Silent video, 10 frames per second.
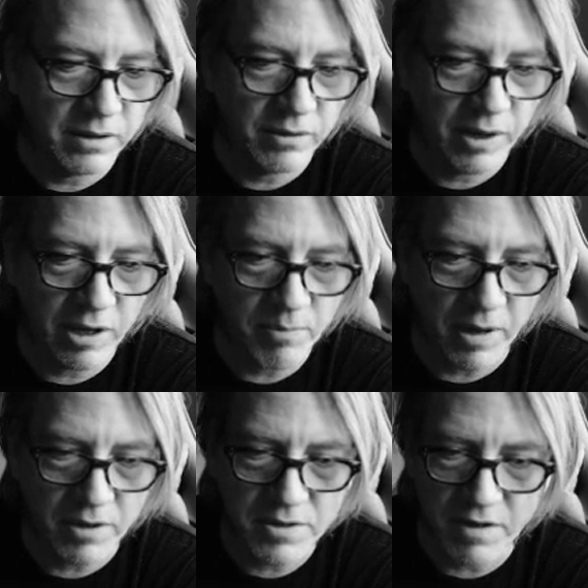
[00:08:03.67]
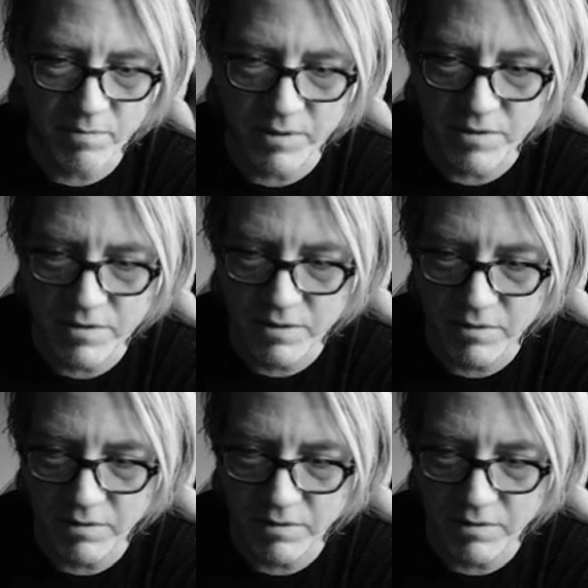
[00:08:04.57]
No Harry Potter stuff, please.